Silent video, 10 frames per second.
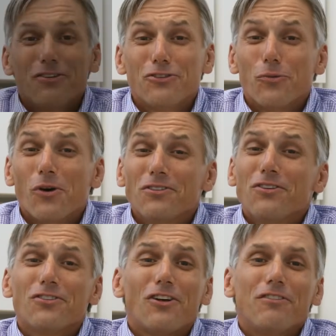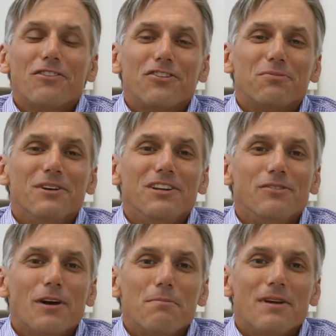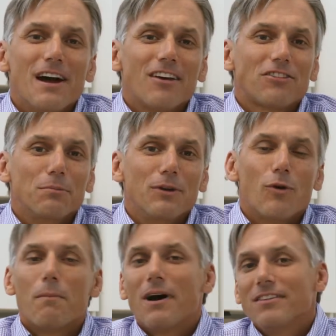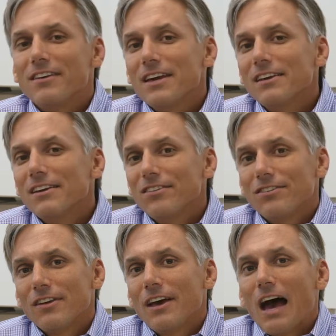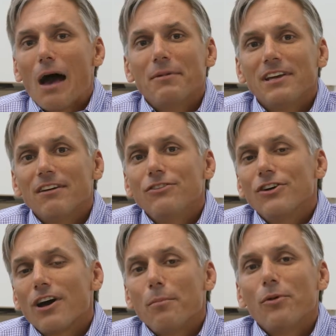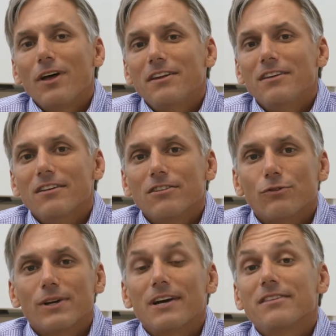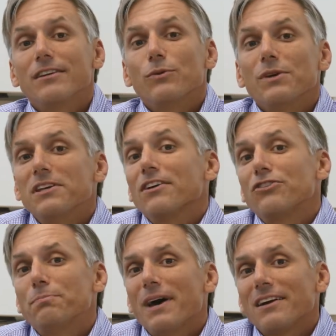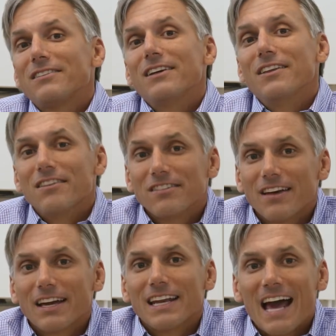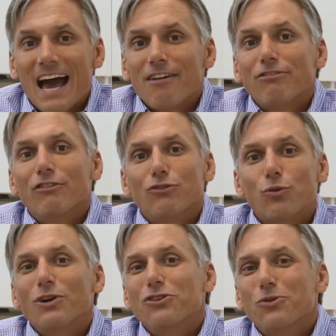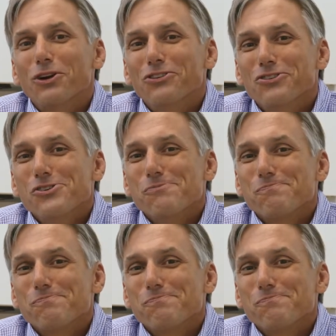So what does all of this mean? You might be asking me what my take is. I'm going to give you a couple ideas of what I think we can expect in the second half of 2022.